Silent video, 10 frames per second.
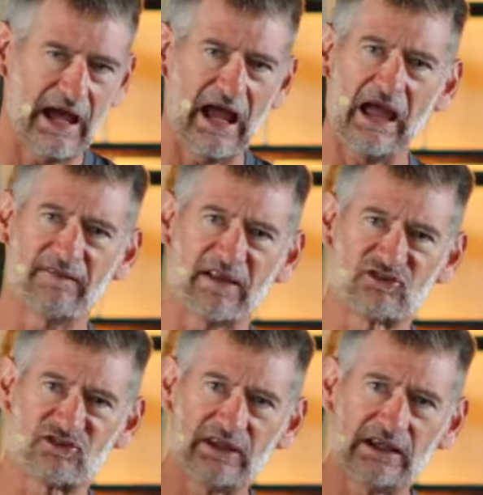and they
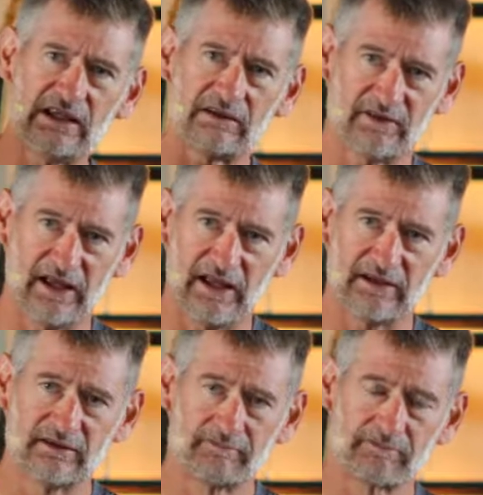see
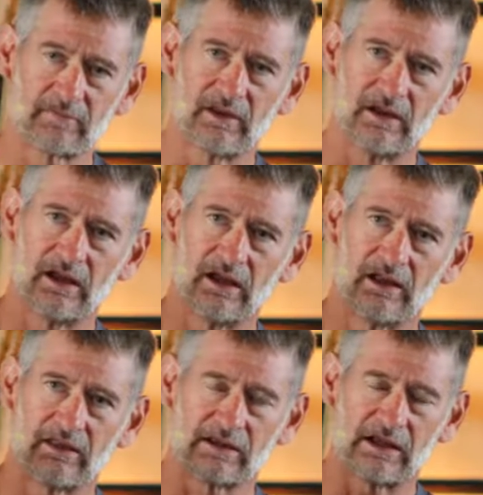then
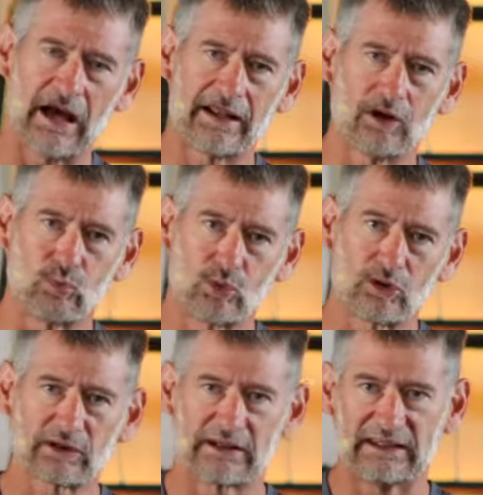God at
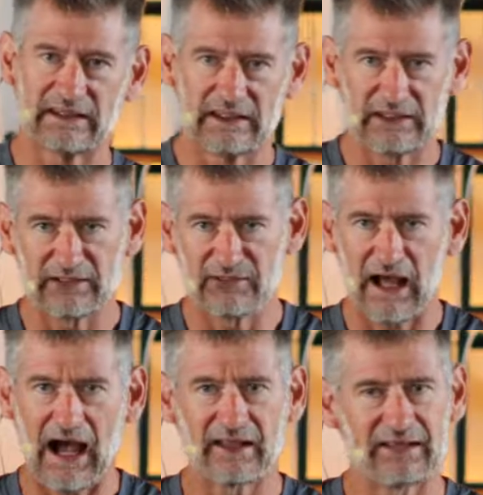work,
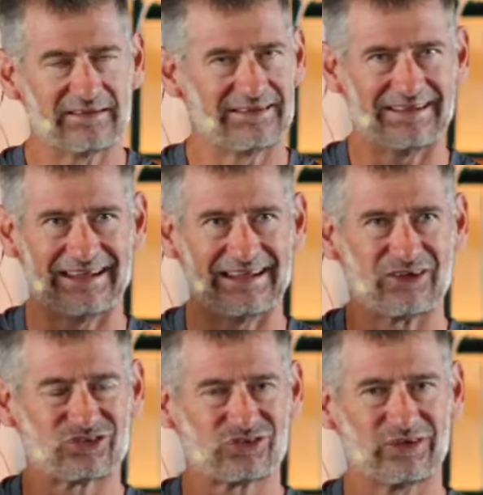not in
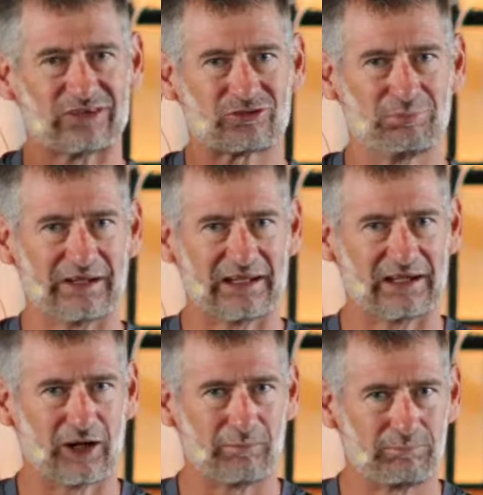our strengths, but
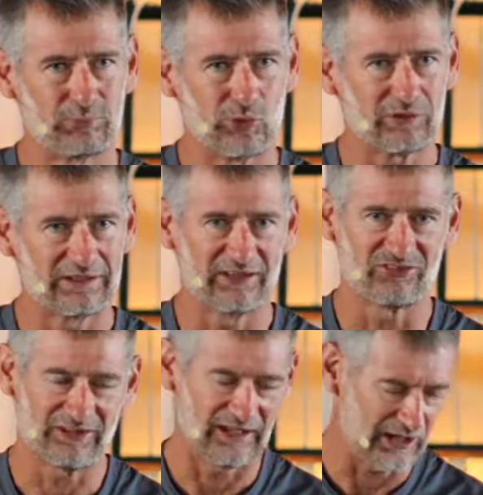in our
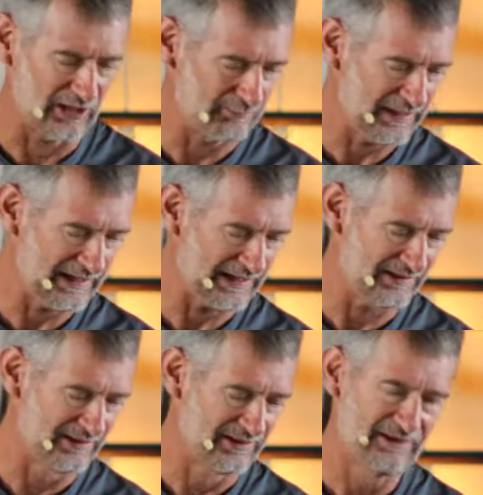brokenness and in our
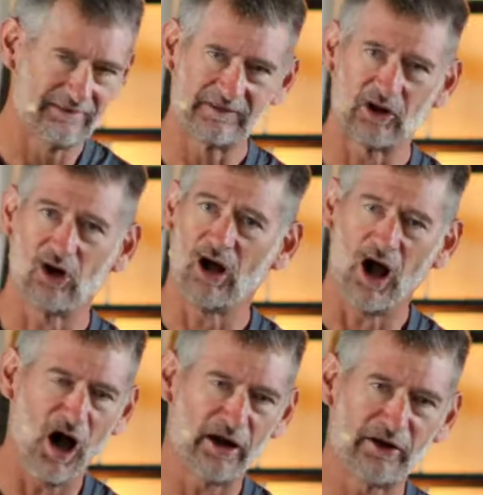pain, that all
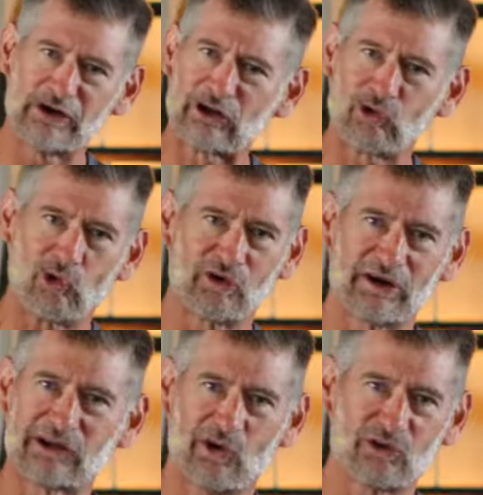honor and
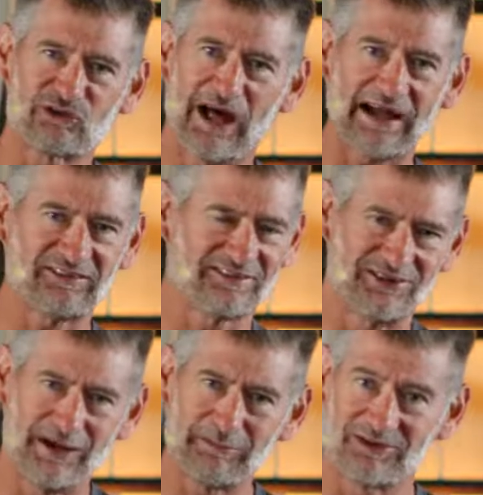glory goes not to
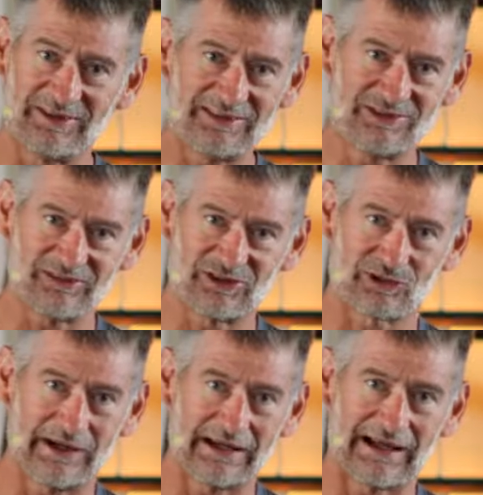Tim because he's such a
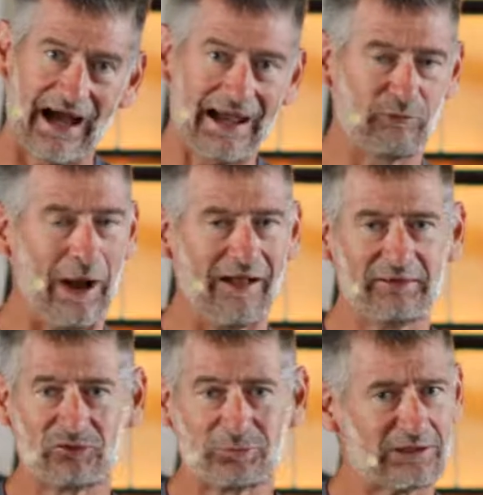great guy and wow,
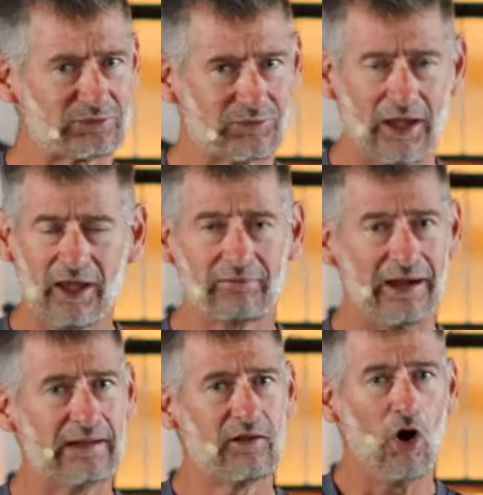he speaks really,
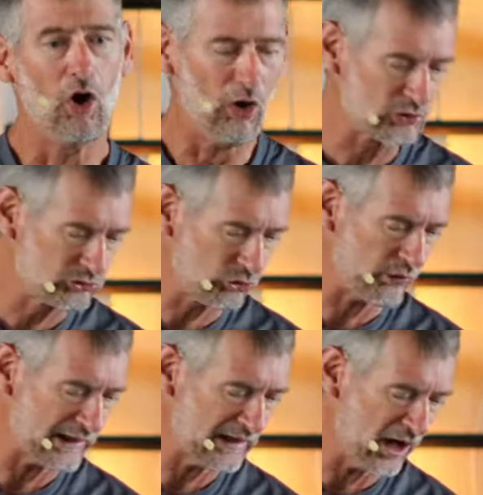right? All
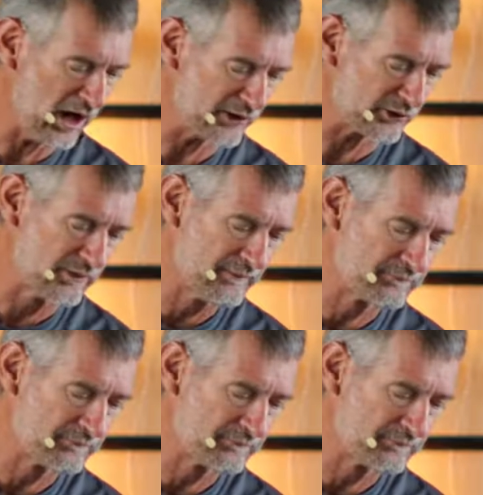glory and honor